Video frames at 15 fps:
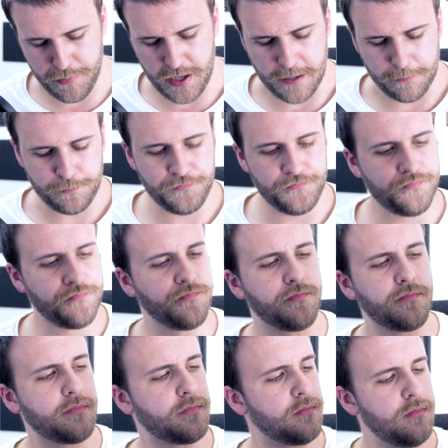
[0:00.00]
But
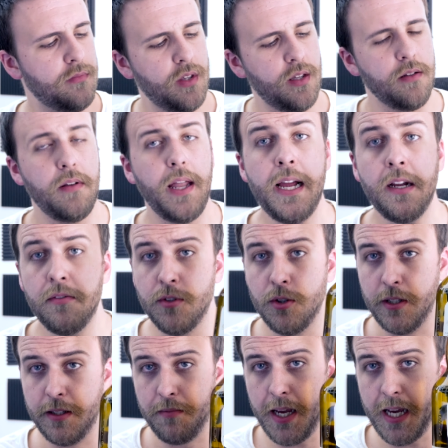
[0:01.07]

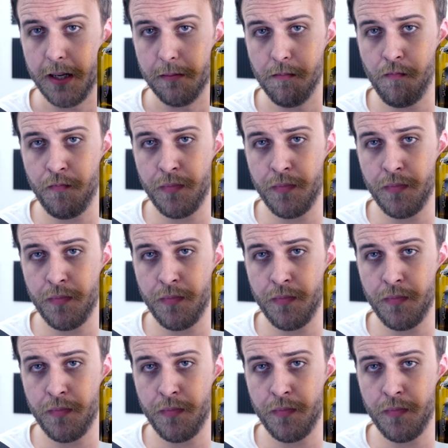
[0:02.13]
Lagavulin 8,